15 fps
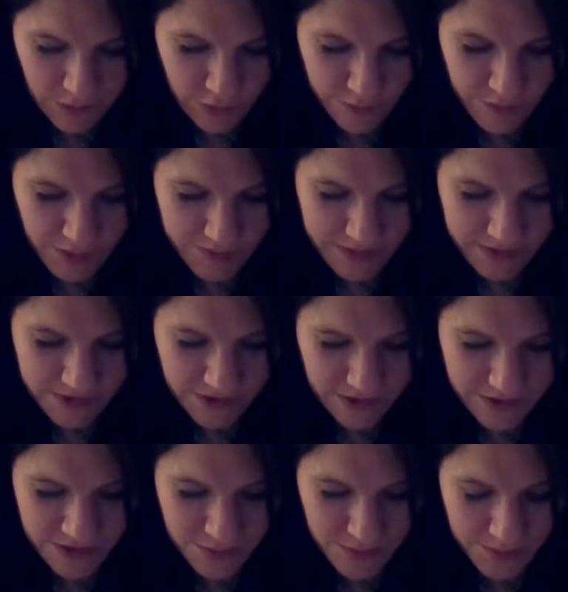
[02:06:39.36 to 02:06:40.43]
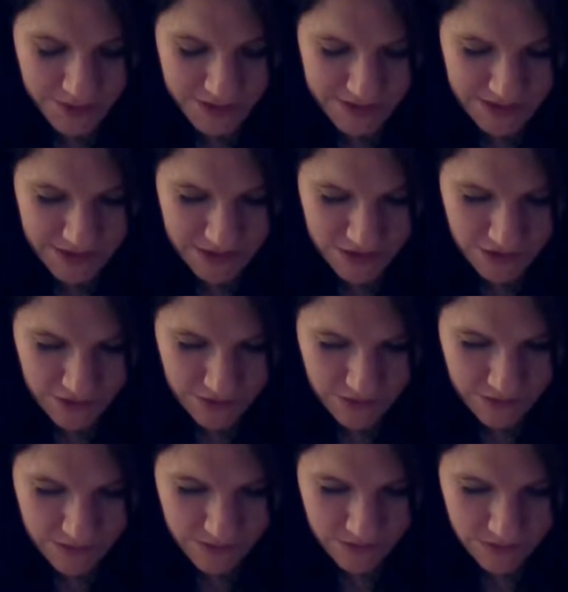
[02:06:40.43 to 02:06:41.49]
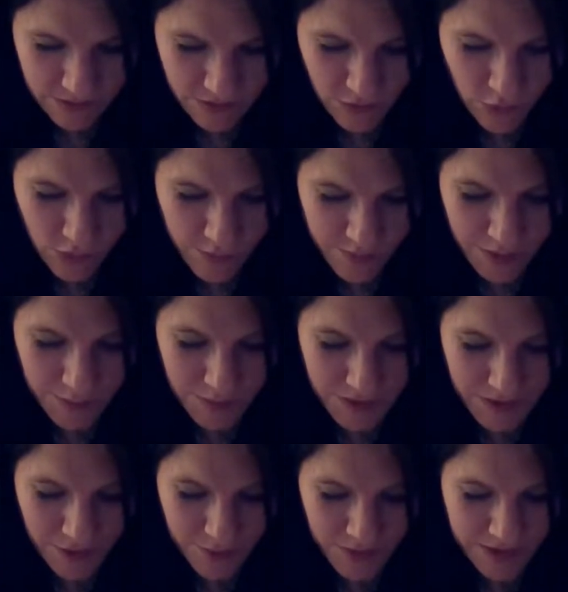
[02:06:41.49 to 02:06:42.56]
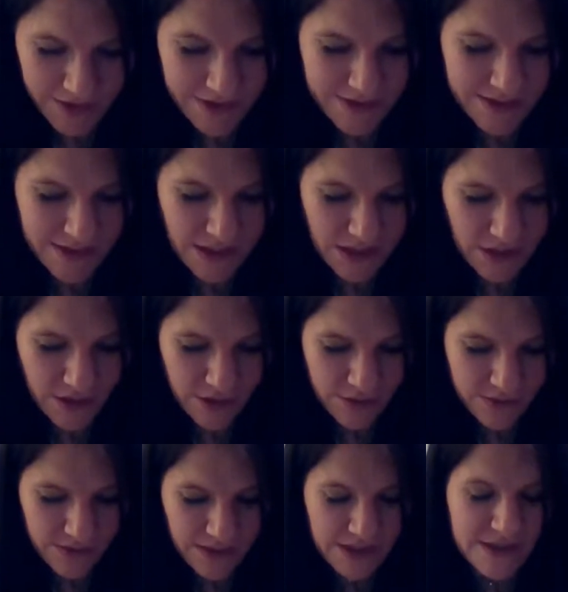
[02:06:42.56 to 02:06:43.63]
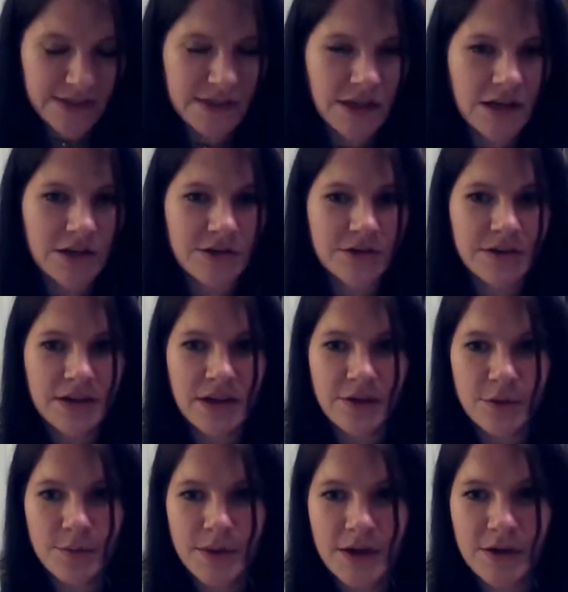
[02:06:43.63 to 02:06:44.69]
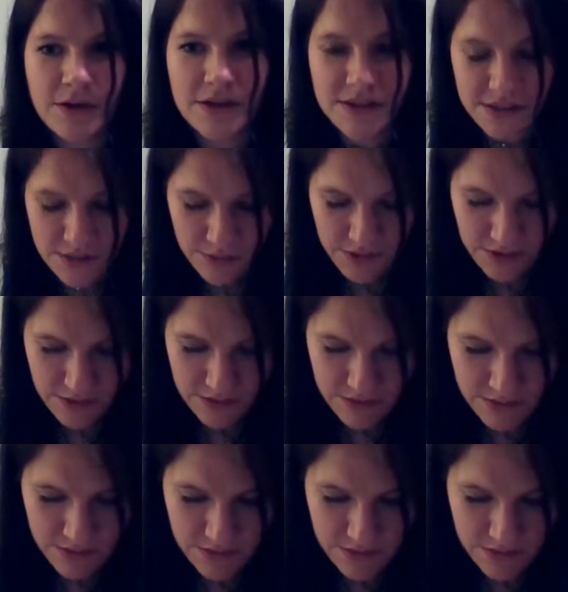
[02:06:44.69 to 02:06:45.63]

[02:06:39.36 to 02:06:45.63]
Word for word: or maybe the tarnish might be intentional or it might be there because they use, they soldered the other metal onto it.